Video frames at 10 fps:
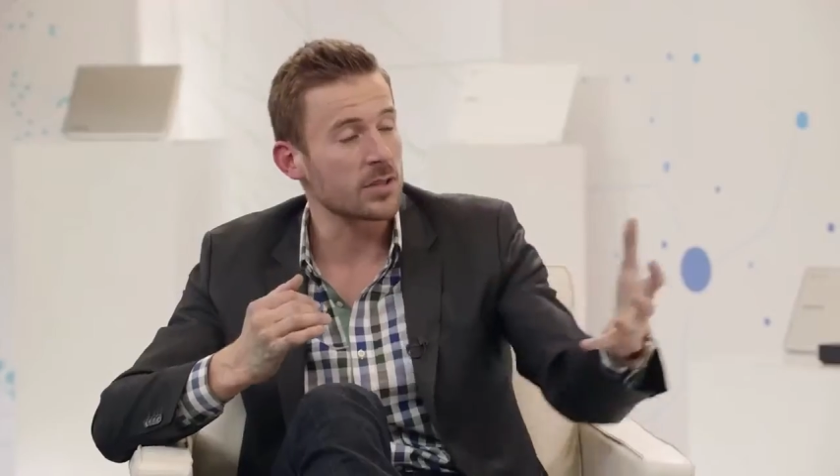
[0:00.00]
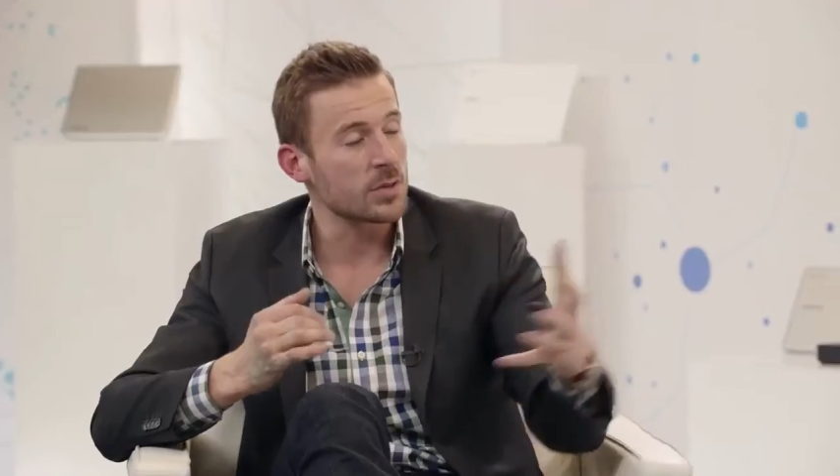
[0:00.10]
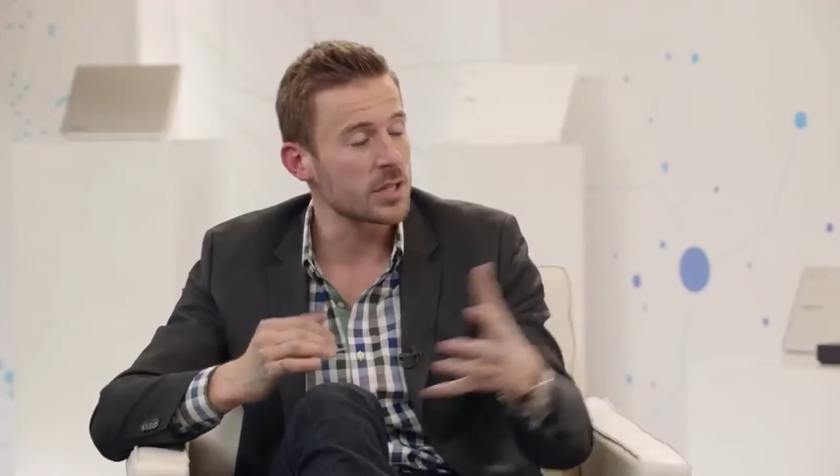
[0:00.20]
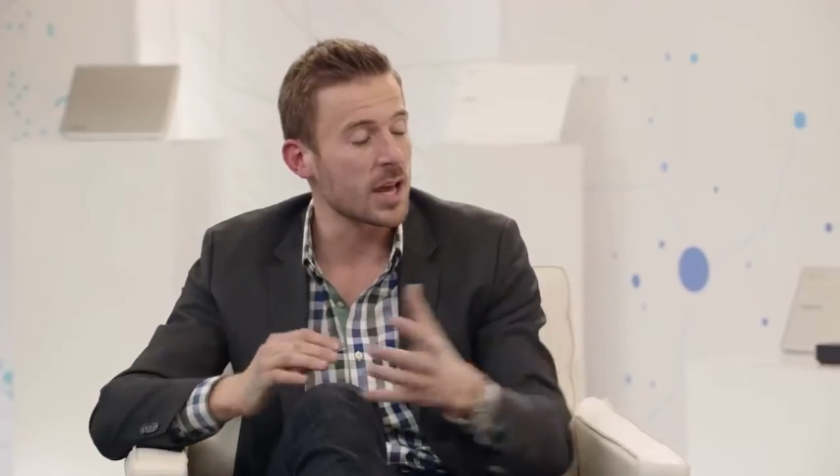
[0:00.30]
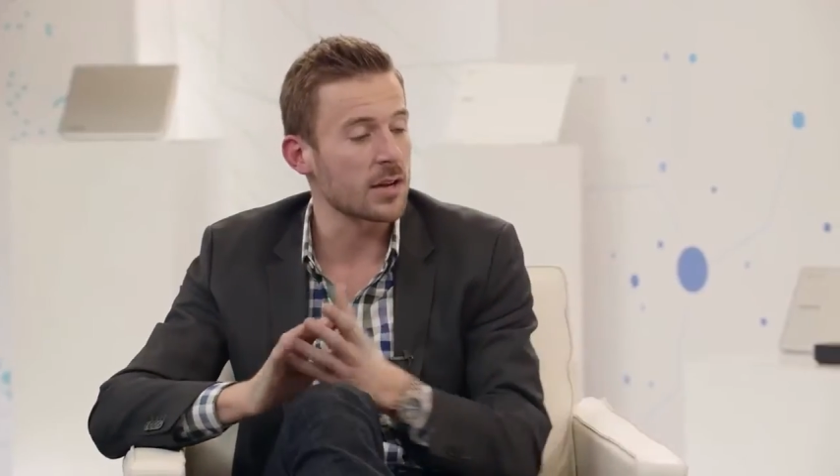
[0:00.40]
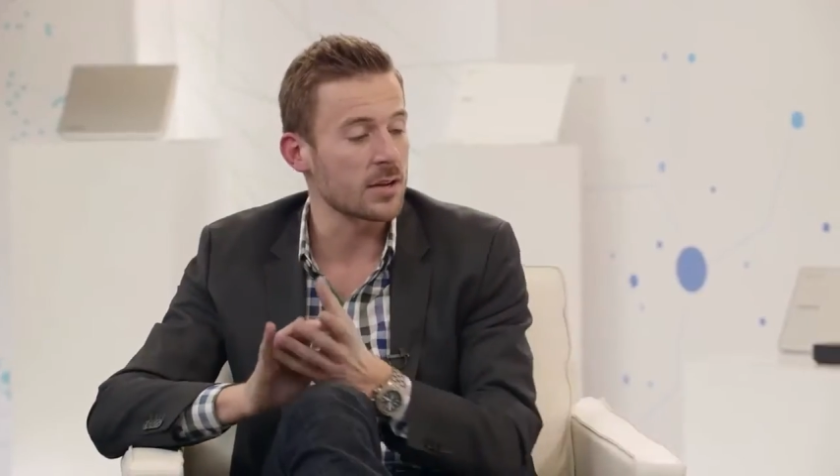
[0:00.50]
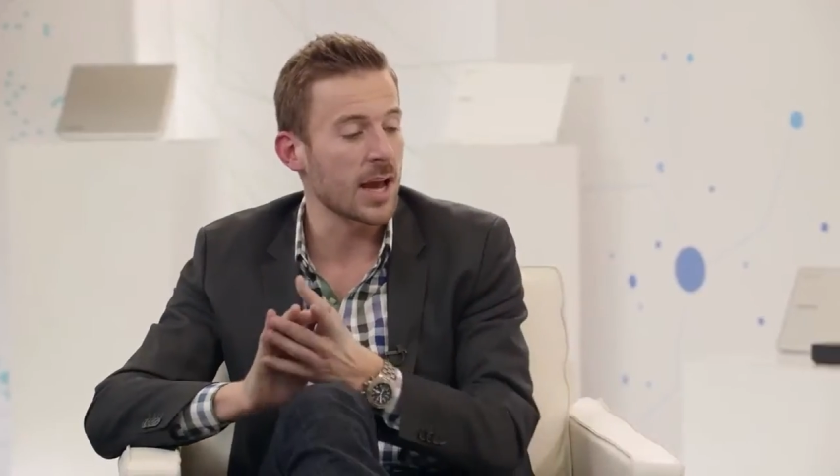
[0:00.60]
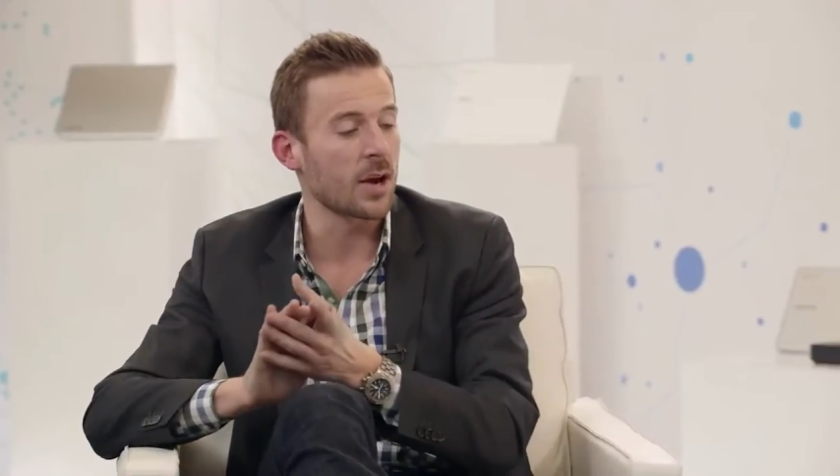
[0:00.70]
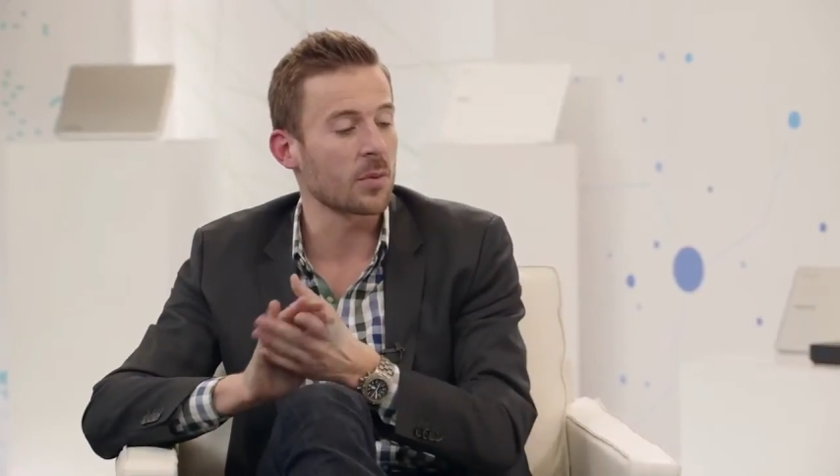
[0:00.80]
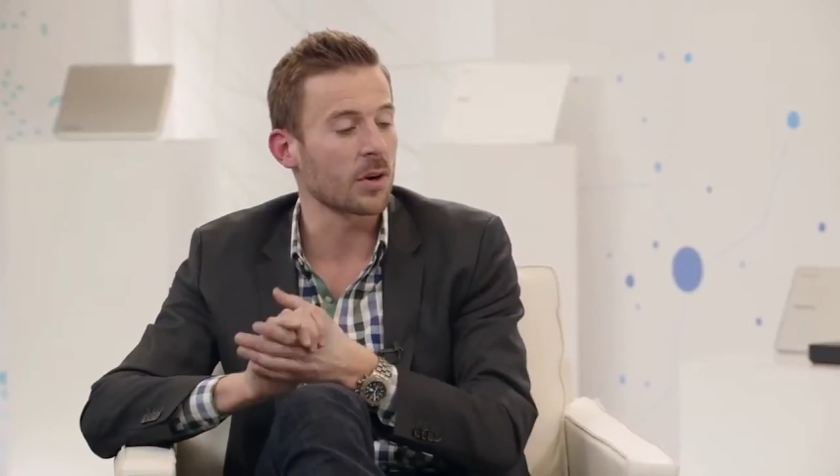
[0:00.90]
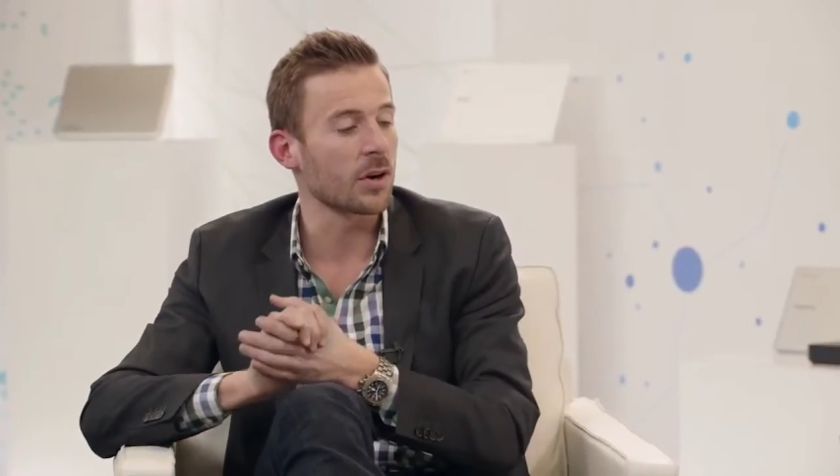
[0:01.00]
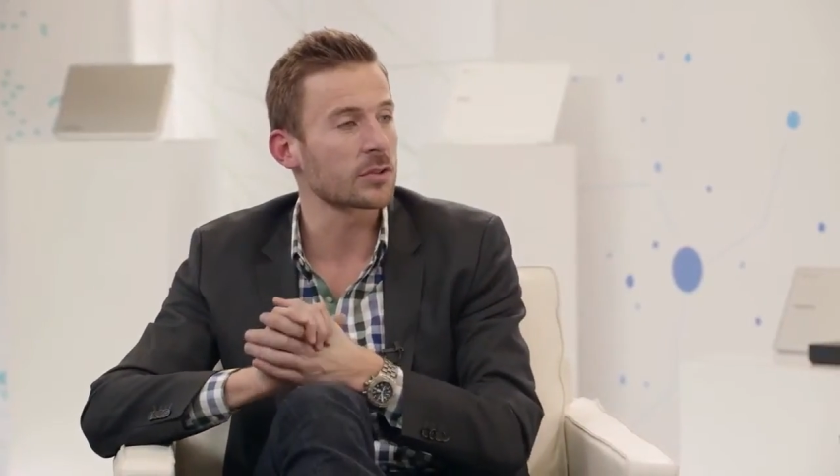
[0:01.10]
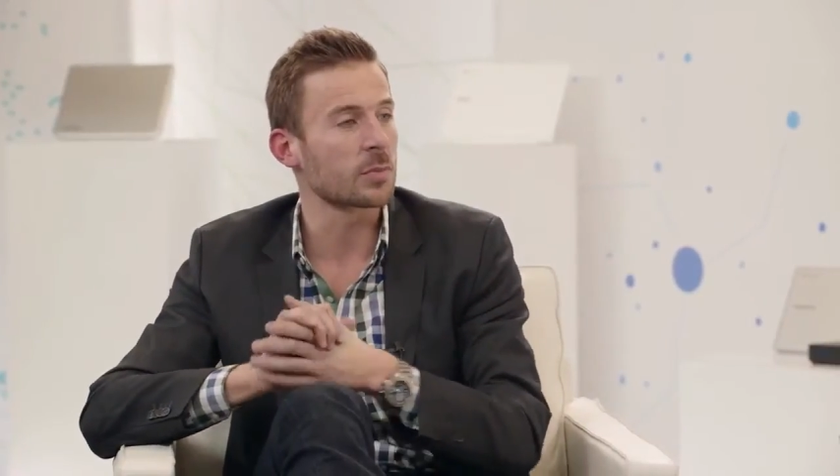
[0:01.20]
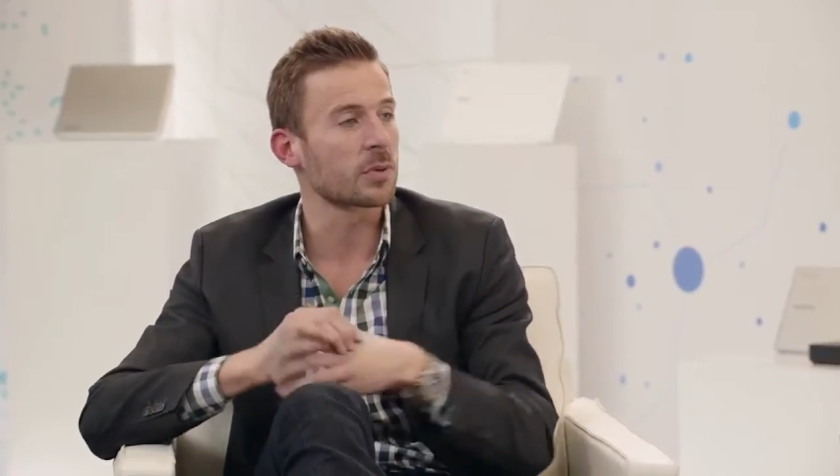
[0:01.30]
as you said, now we're also